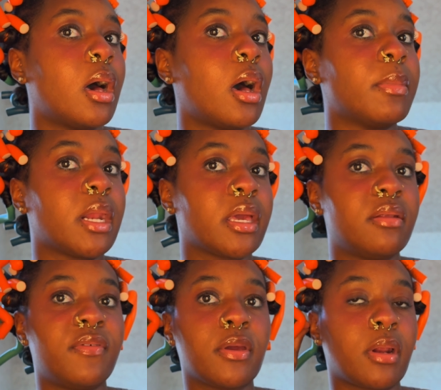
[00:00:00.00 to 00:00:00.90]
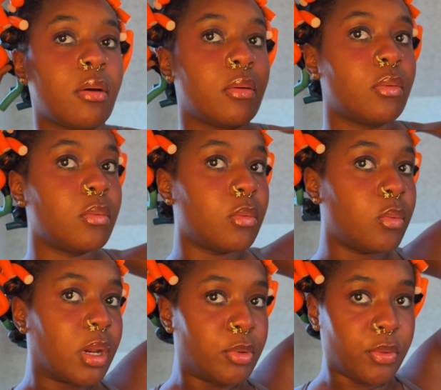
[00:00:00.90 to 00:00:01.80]
And then I can figure it out
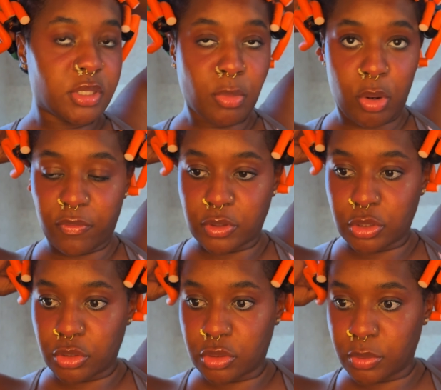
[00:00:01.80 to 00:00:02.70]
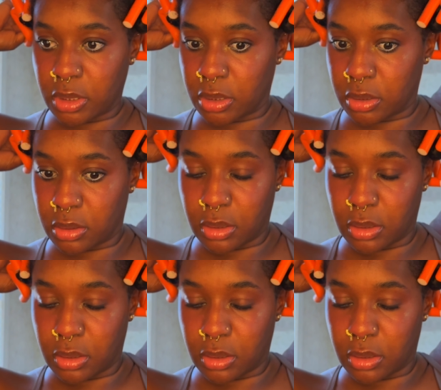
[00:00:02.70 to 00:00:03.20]
what I'm doing tomorrow for church with it.